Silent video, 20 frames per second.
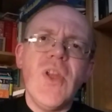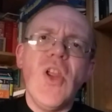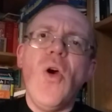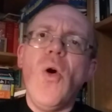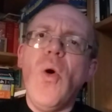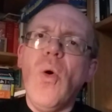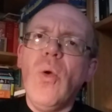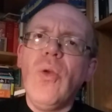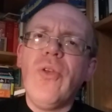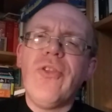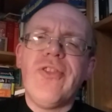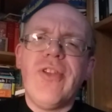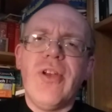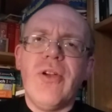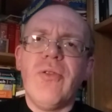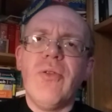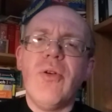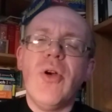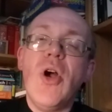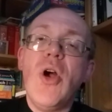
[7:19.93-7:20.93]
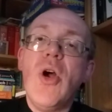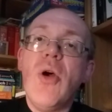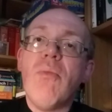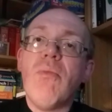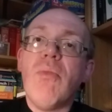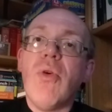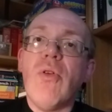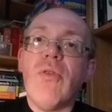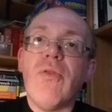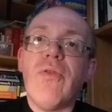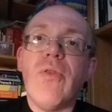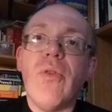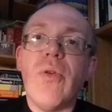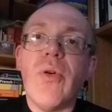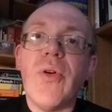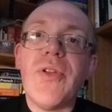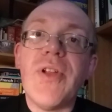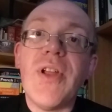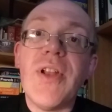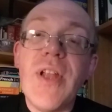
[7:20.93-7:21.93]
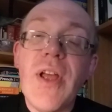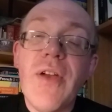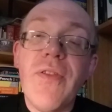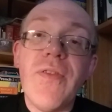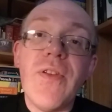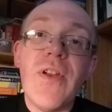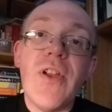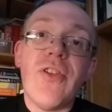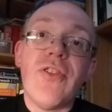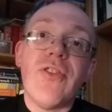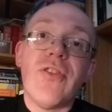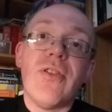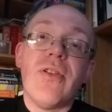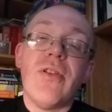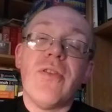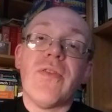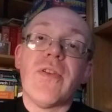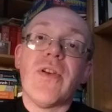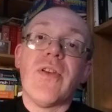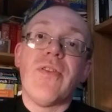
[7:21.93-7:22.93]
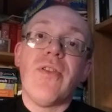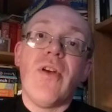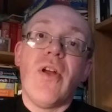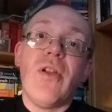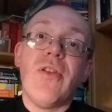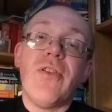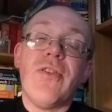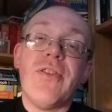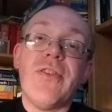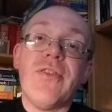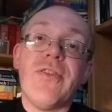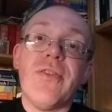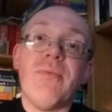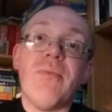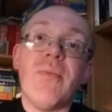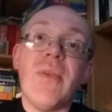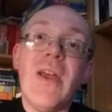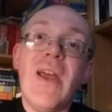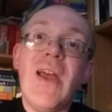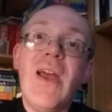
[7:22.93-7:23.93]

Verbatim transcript: also put forward a definition of Catholicism